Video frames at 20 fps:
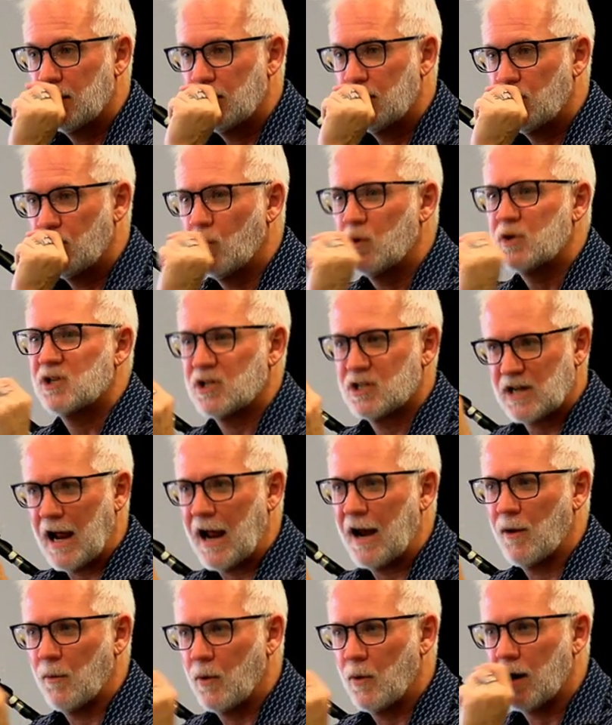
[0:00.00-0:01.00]
which is
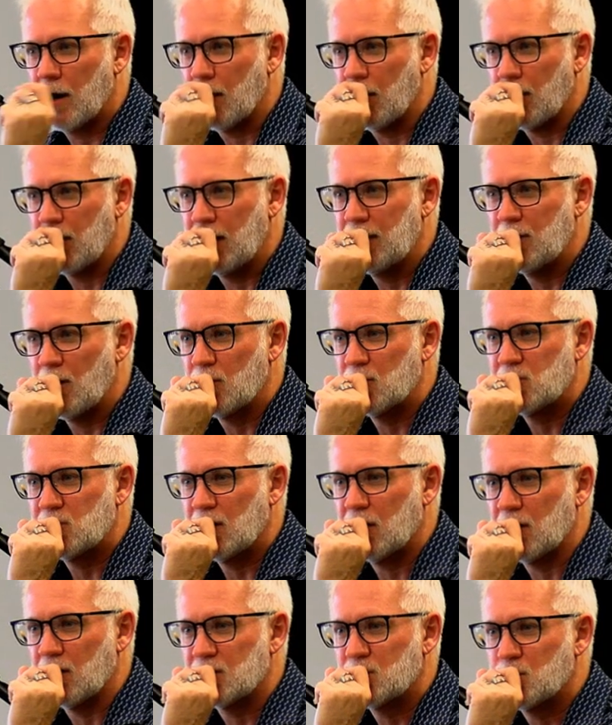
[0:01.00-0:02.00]
kind of weird in those
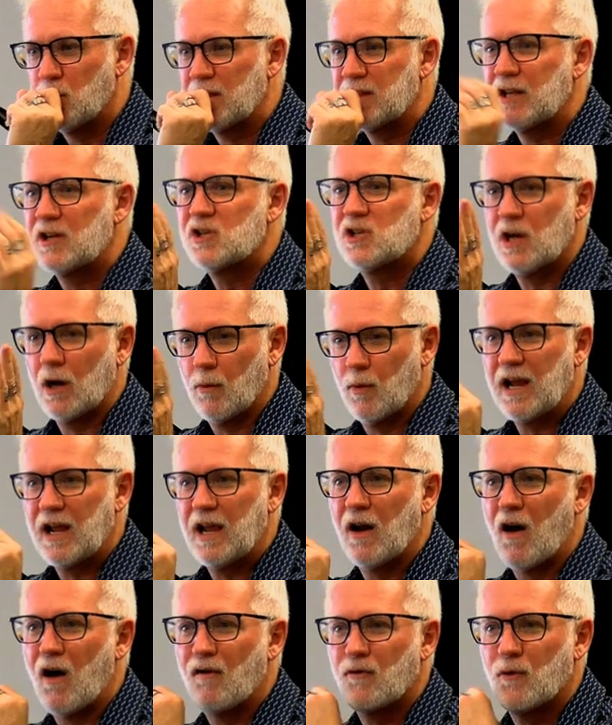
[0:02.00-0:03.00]
years. But this year we get
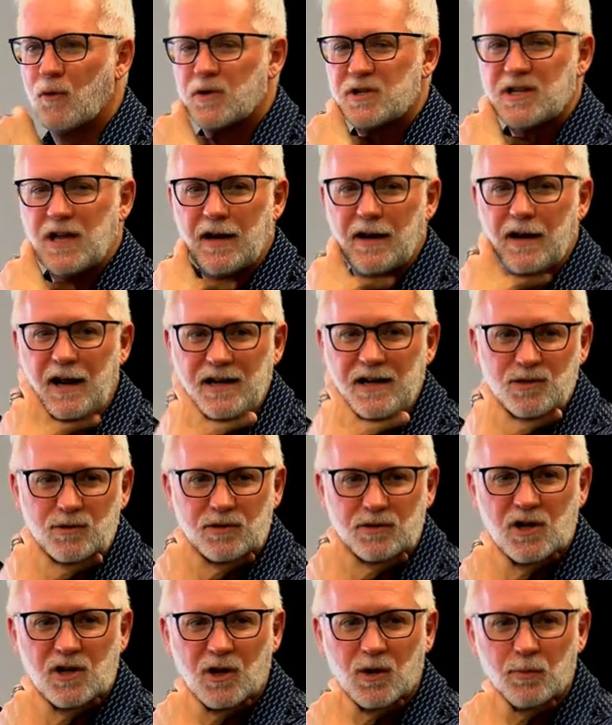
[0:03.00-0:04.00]
all four Sundays,
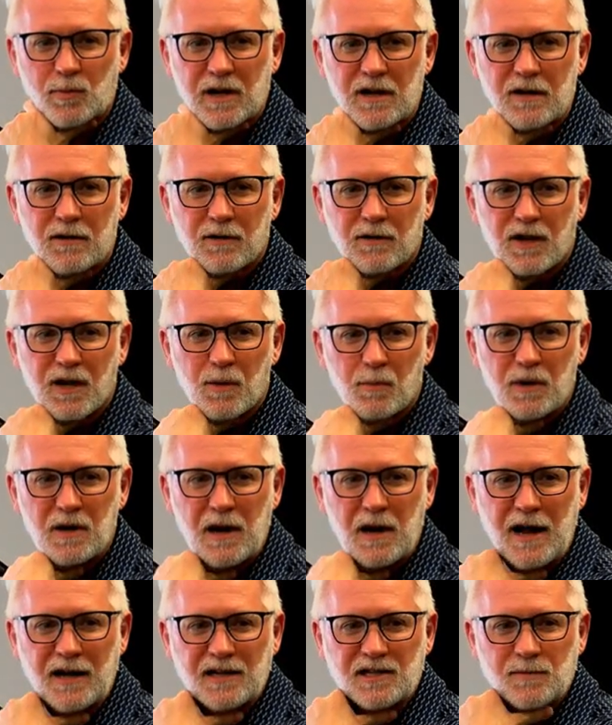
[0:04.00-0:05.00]
so it'll be
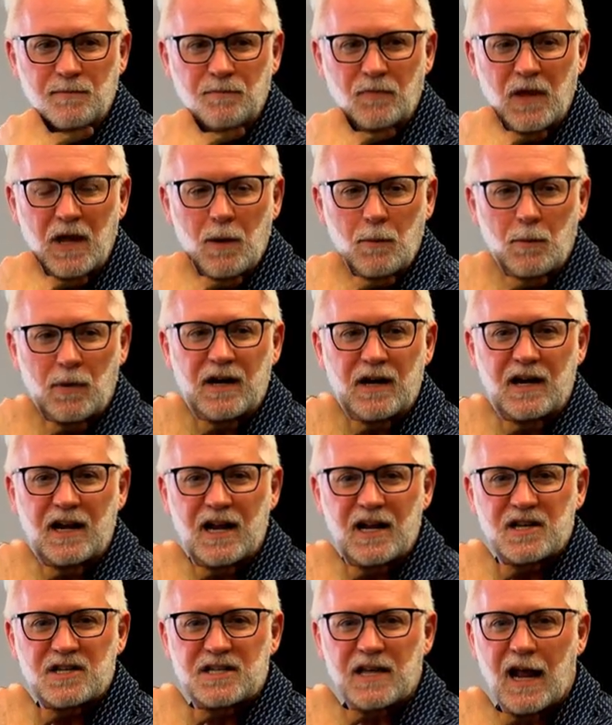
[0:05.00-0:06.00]
nice. But it
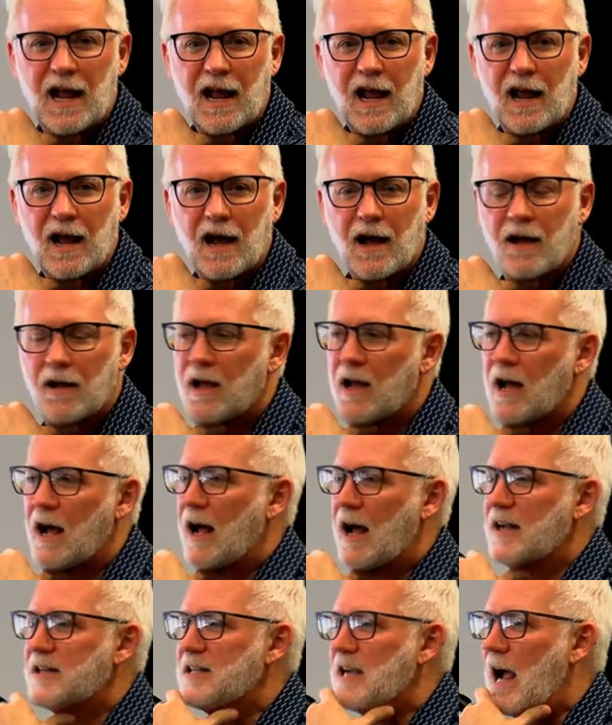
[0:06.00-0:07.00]
is a
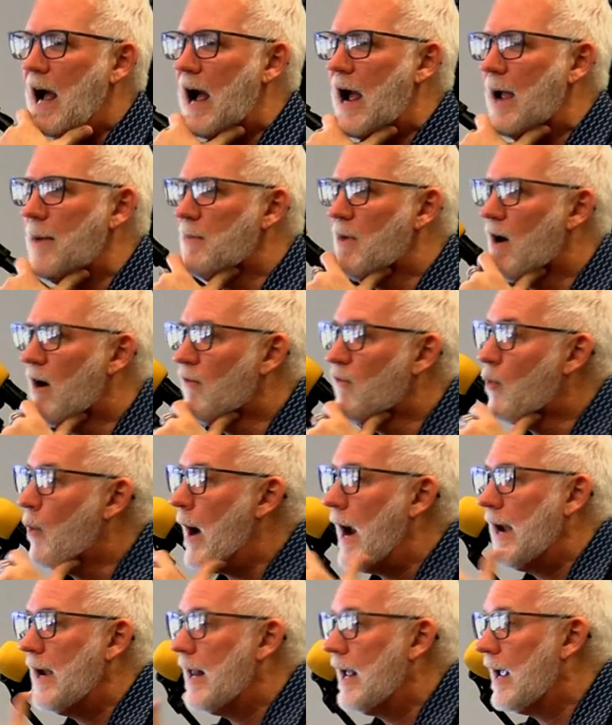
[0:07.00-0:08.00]
time of
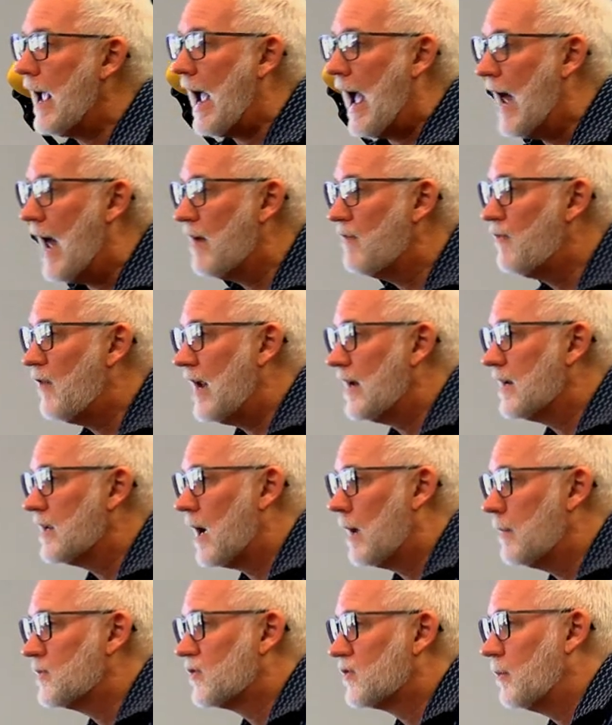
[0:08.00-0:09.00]
waiting. Advent
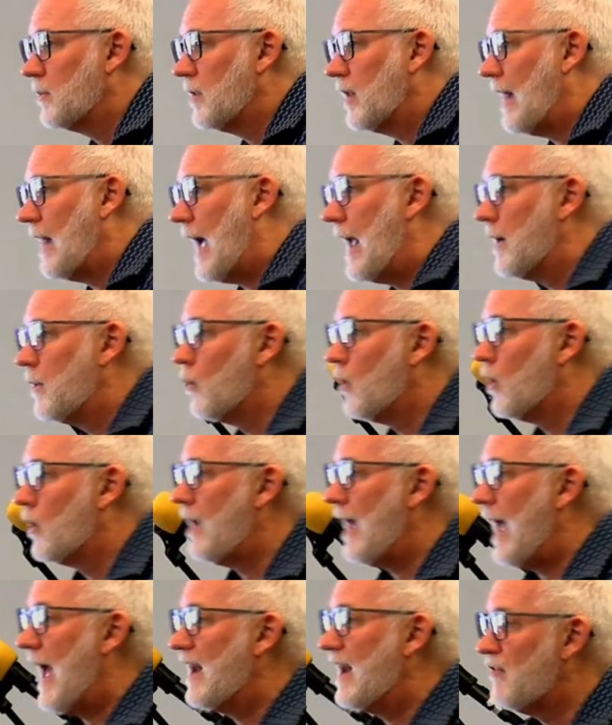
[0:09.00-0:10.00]
comes from the Latin
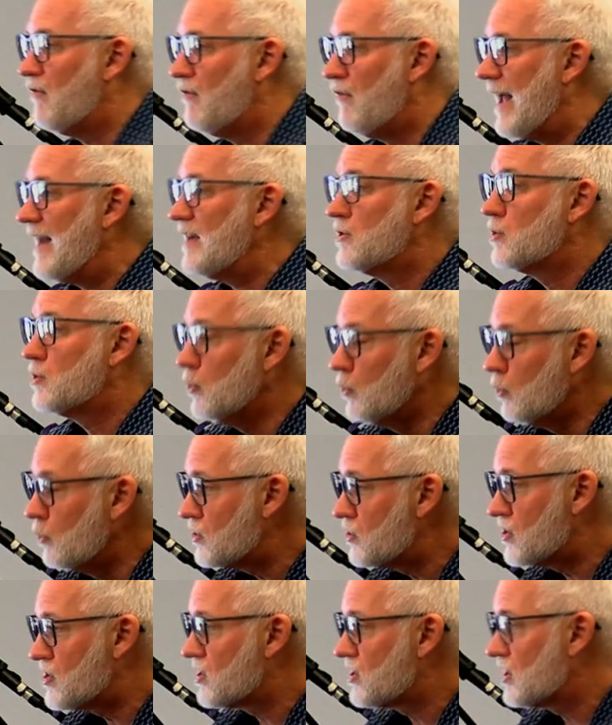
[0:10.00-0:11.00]
word
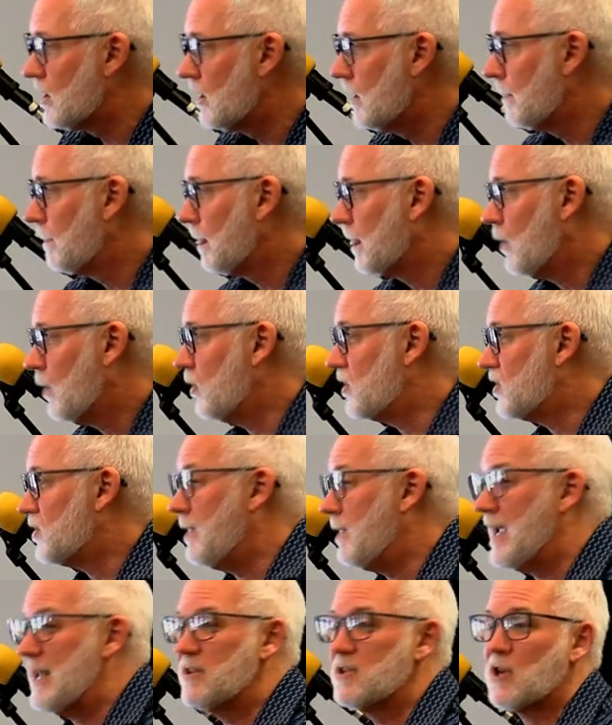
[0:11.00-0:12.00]
adventus, which
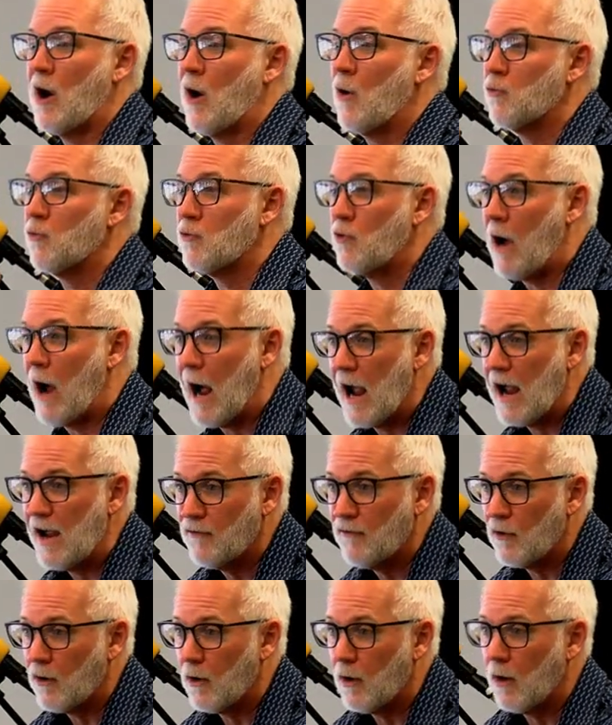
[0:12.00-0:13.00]
means
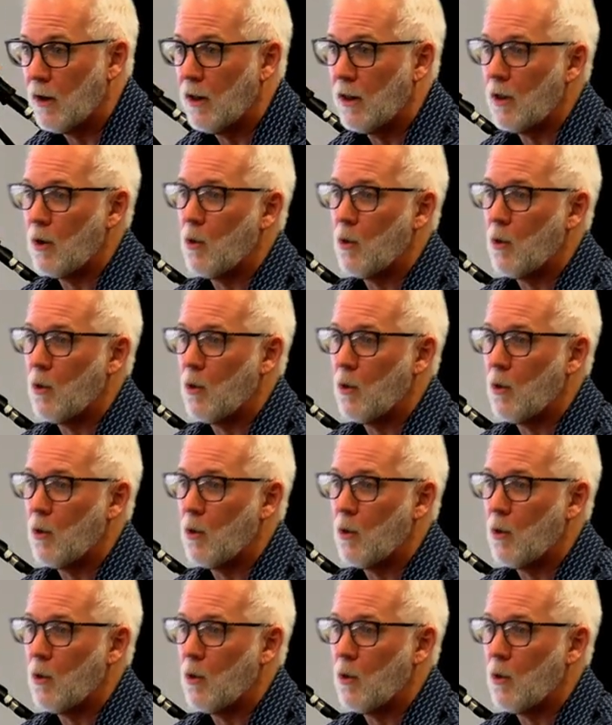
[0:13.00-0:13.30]
arrival